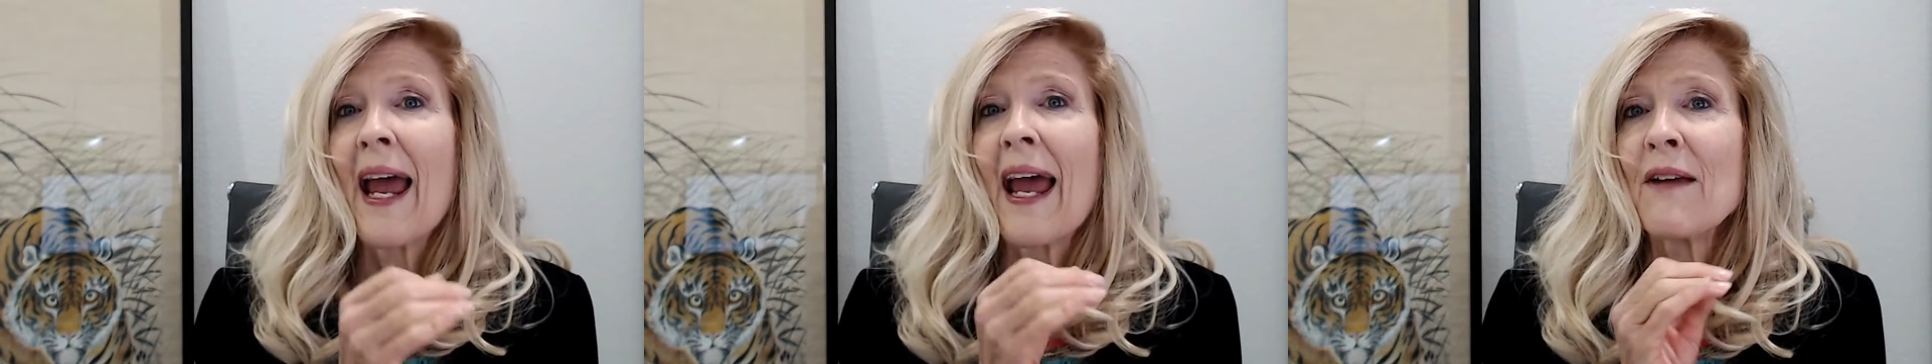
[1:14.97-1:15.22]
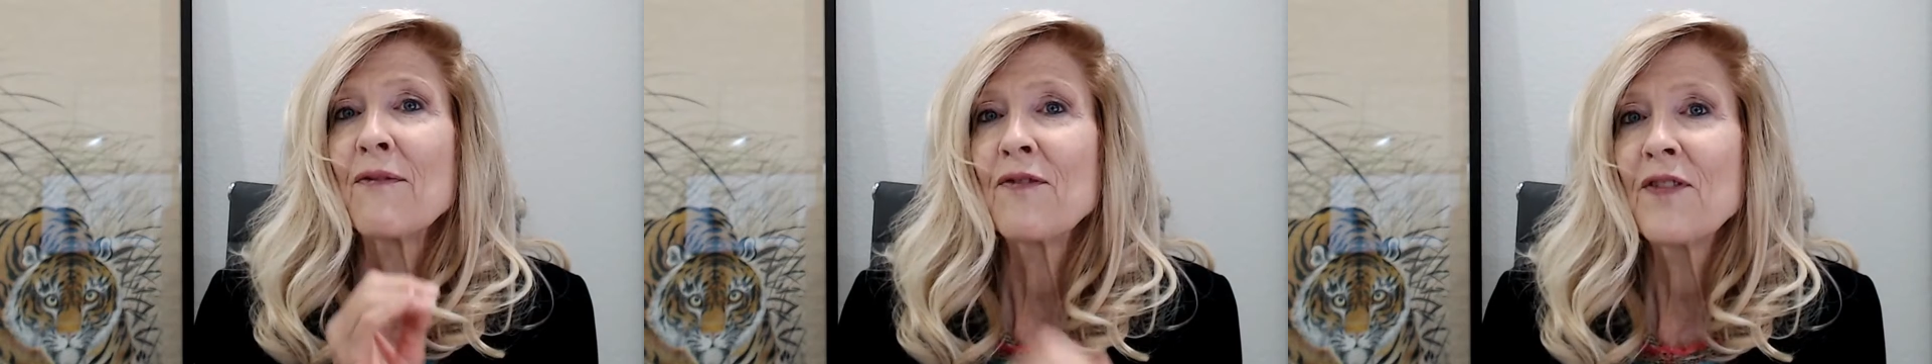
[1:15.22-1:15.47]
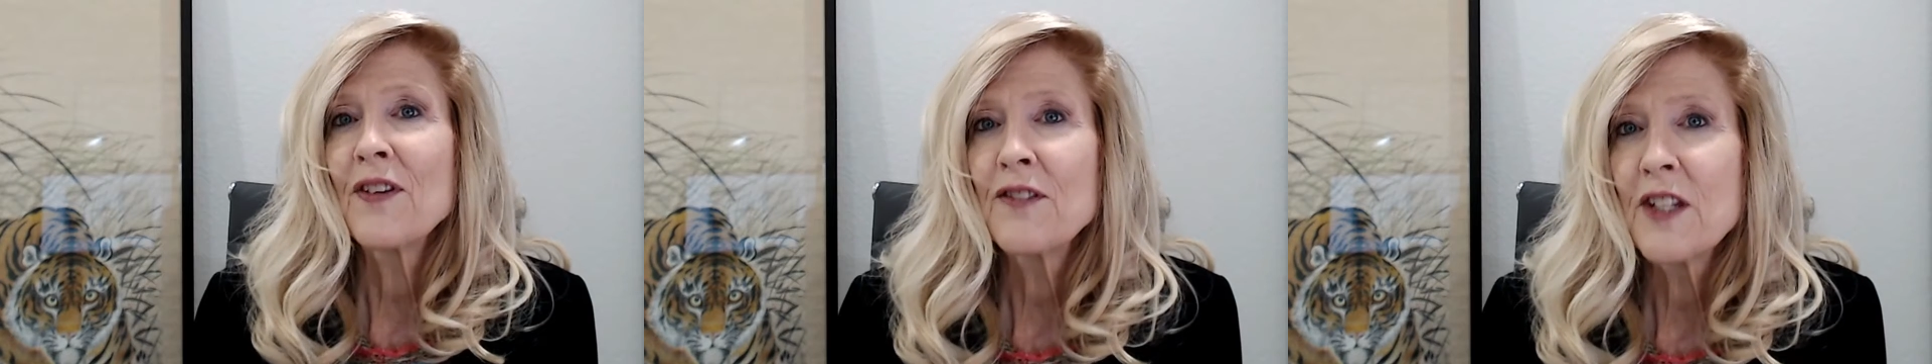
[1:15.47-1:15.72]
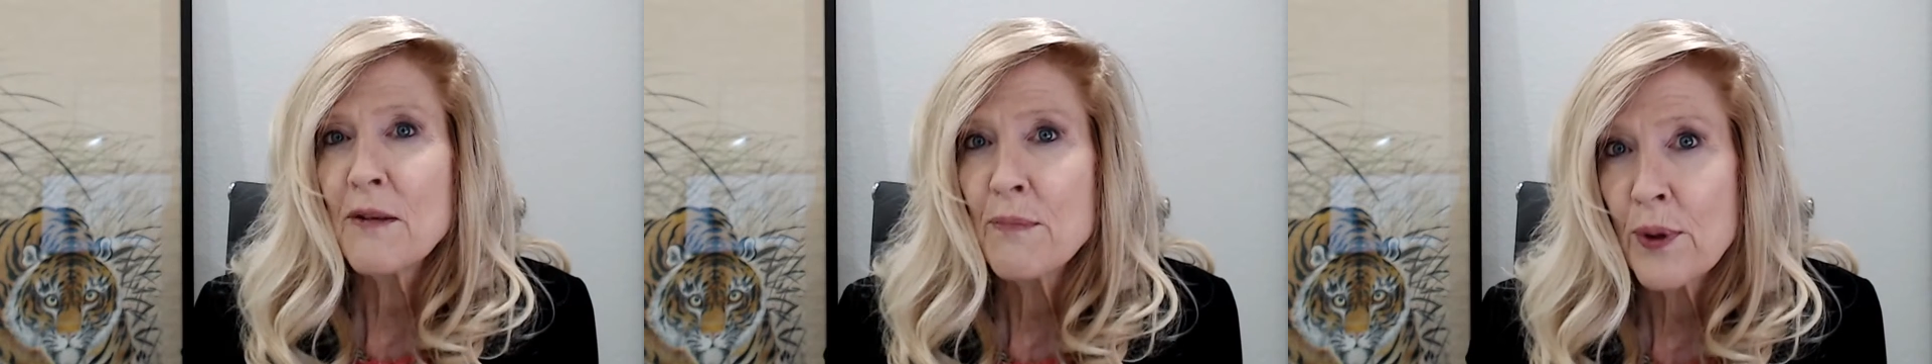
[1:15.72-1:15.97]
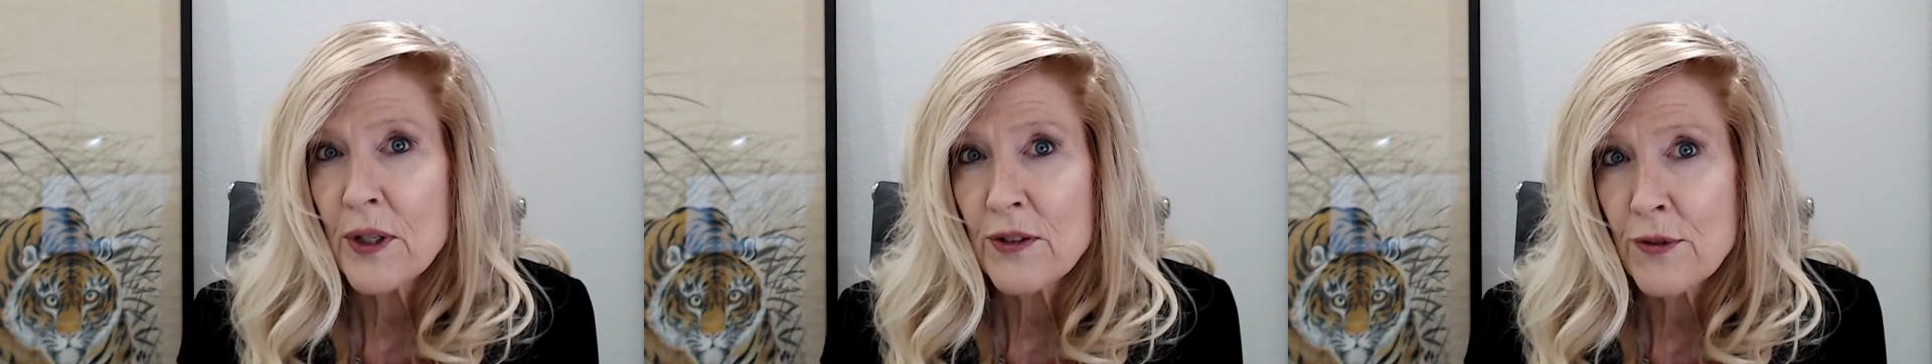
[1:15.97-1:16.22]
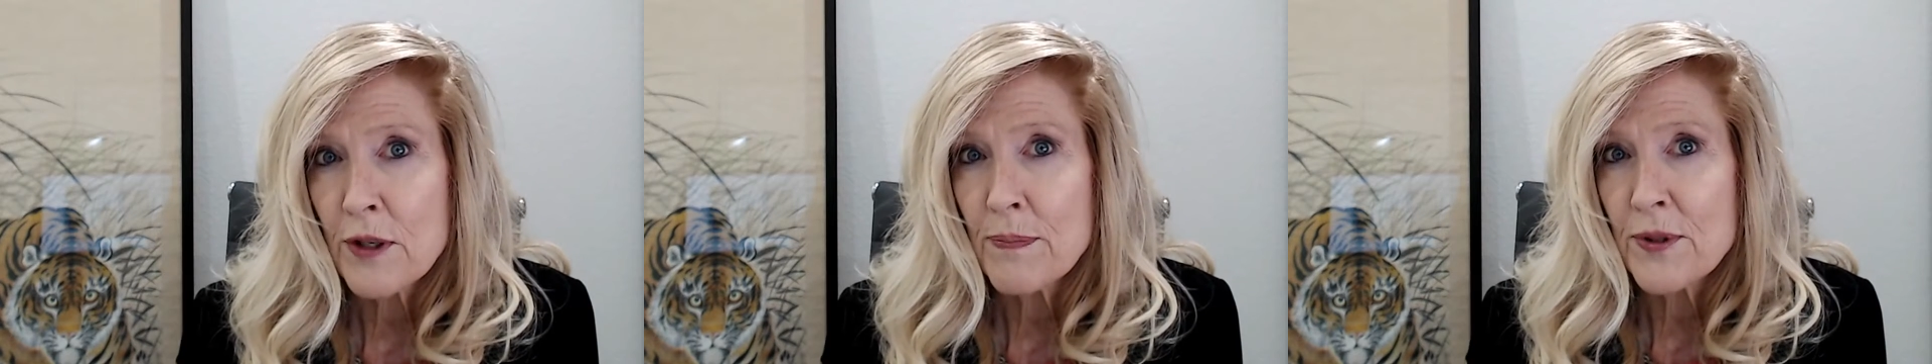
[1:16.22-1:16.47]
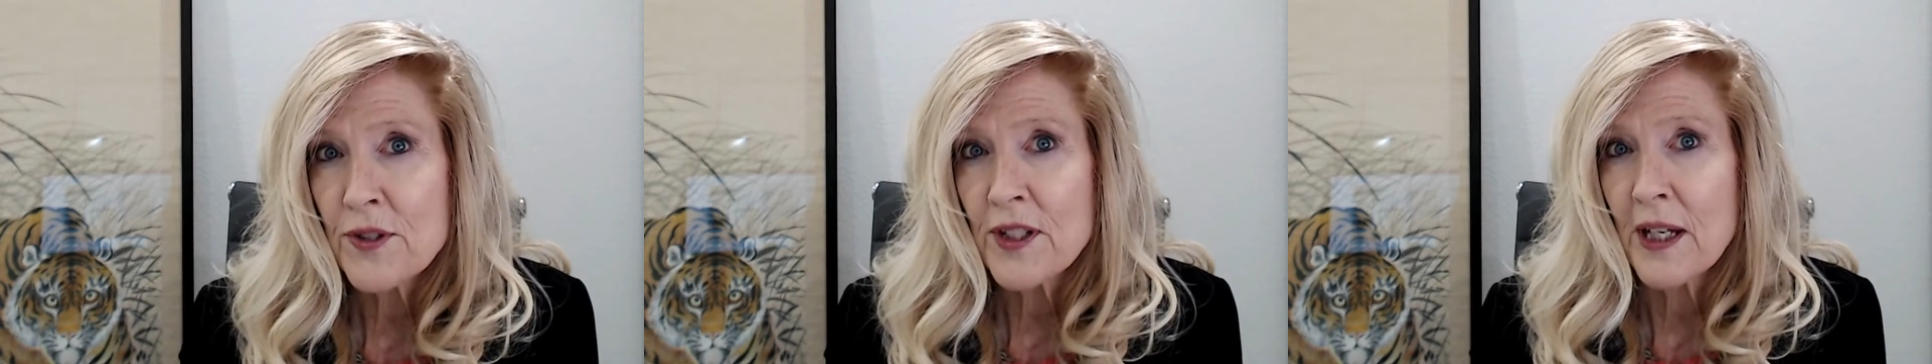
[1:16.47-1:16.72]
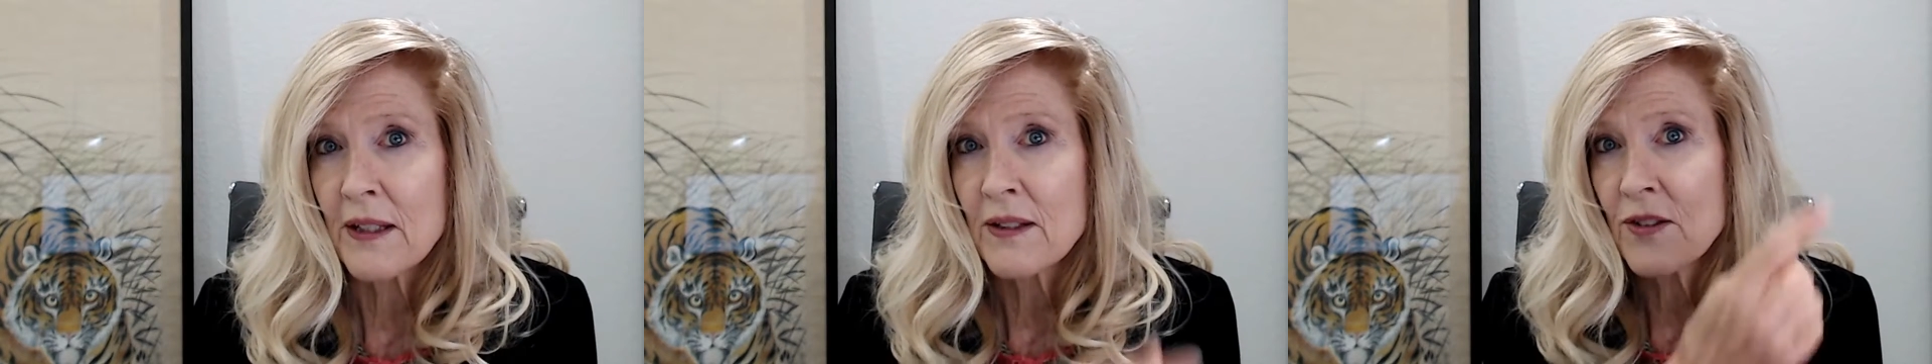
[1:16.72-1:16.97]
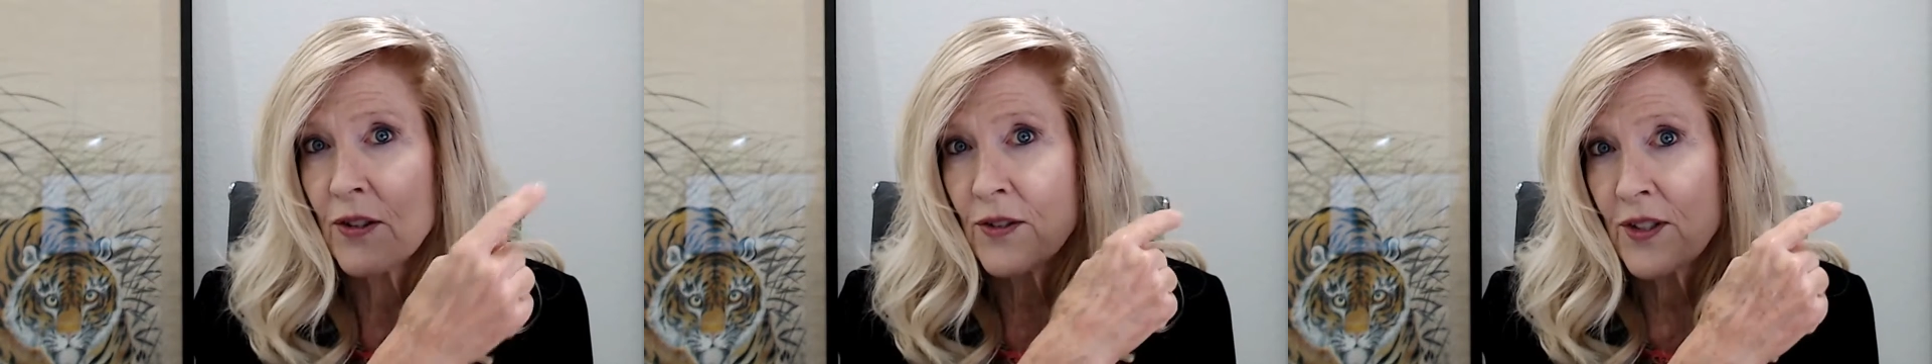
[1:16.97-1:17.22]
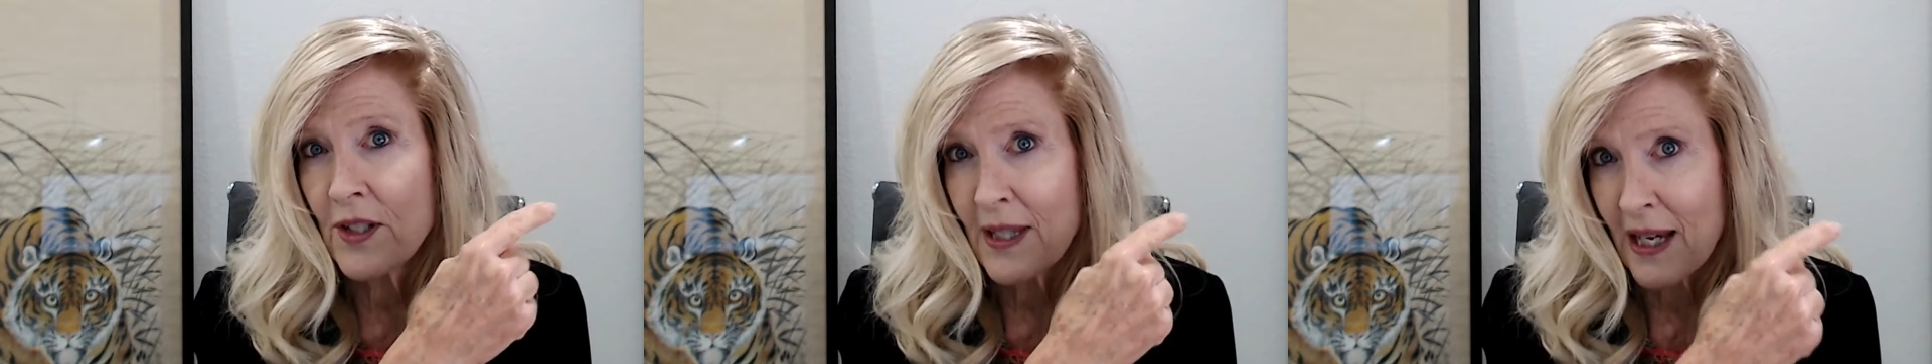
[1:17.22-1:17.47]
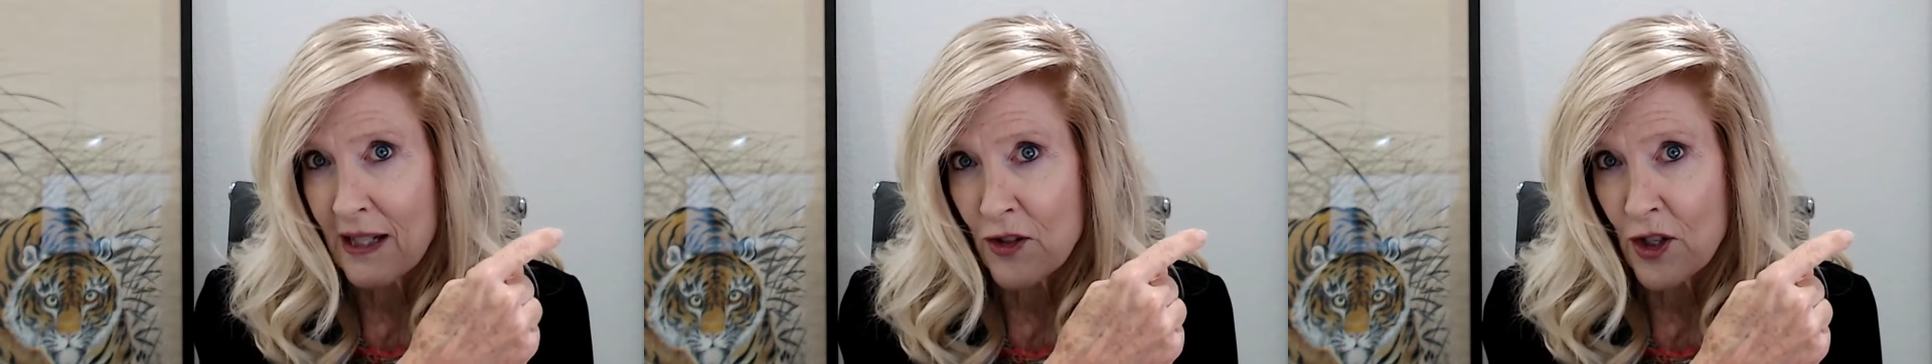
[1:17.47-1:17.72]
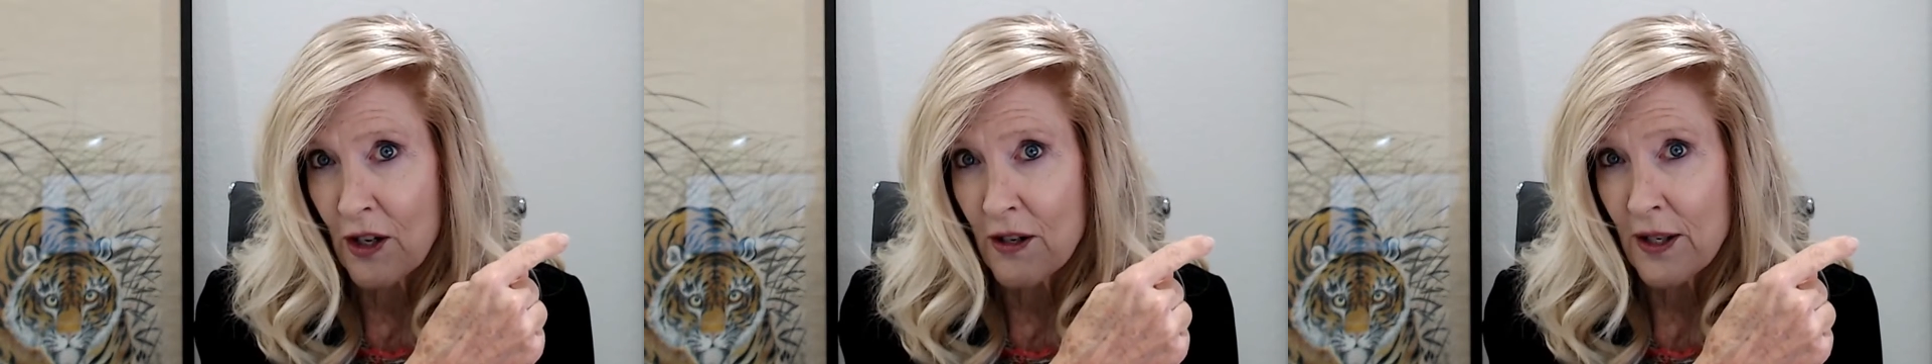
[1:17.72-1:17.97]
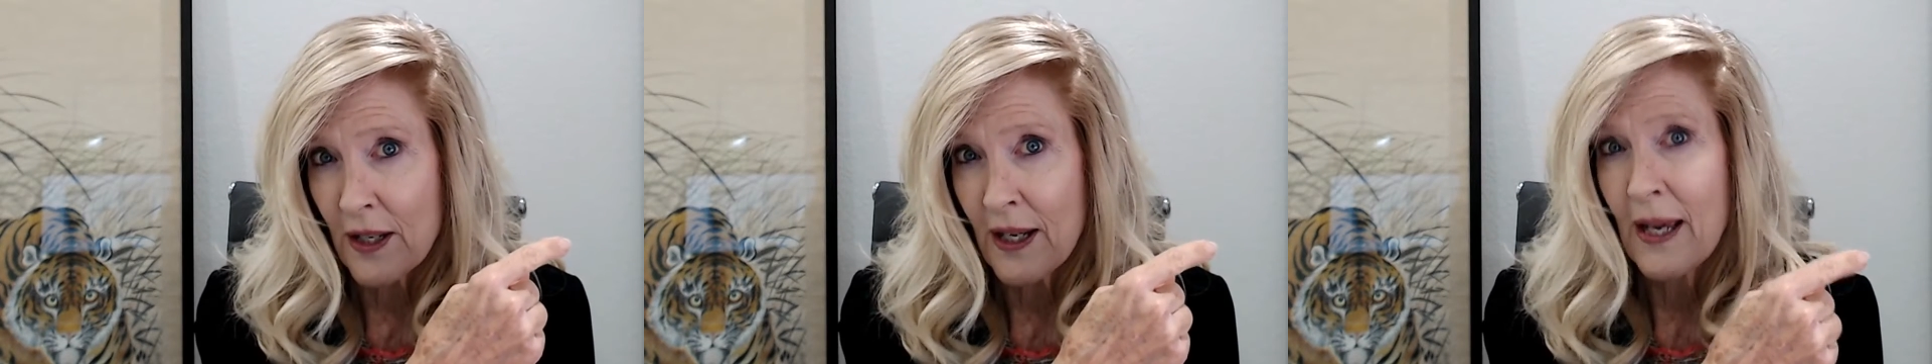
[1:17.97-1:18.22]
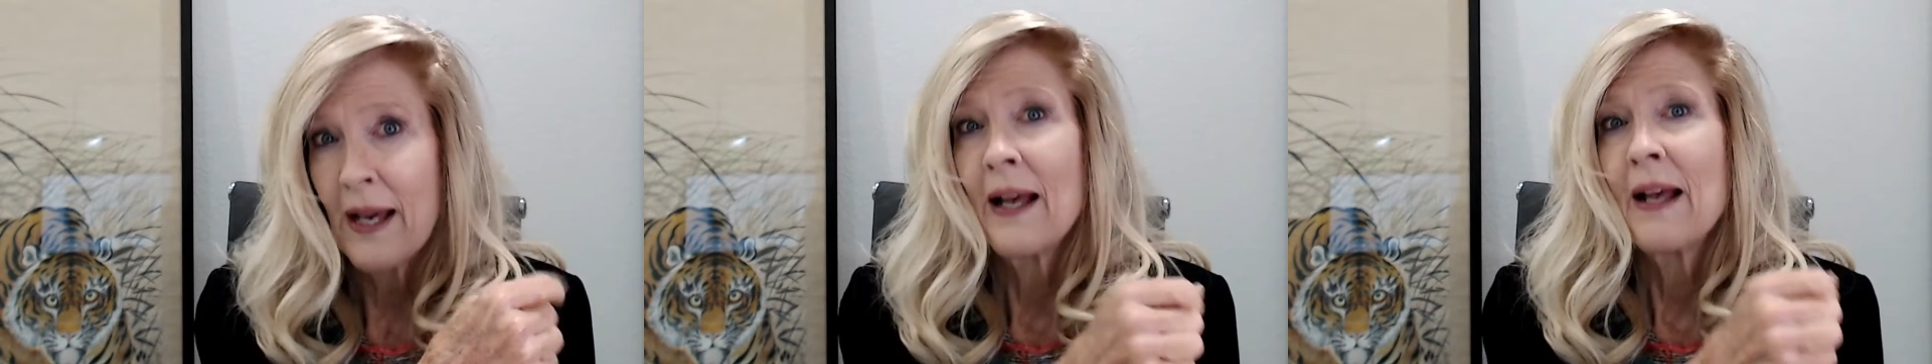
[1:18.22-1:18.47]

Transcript: at 15.3%. So see that chart?